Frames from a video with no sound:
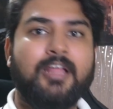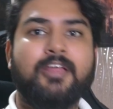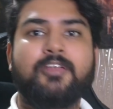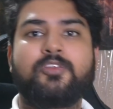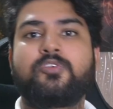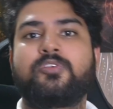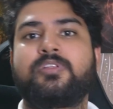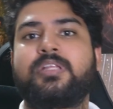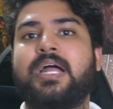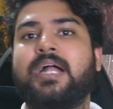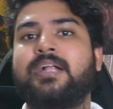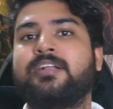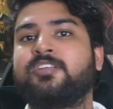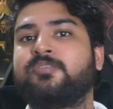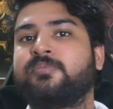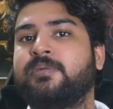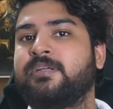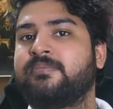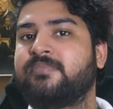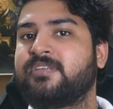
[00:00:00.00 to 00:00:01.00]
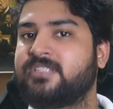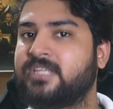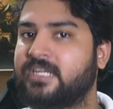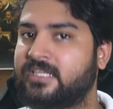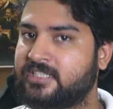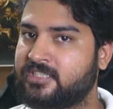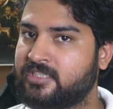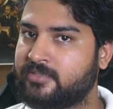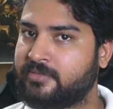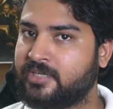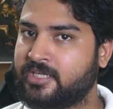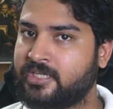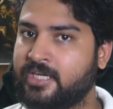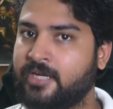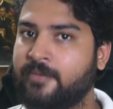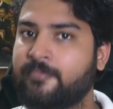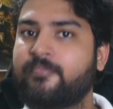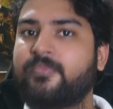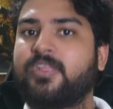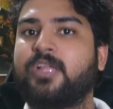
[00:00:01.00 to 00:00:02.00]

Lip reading: So that is pretty much the eligibility.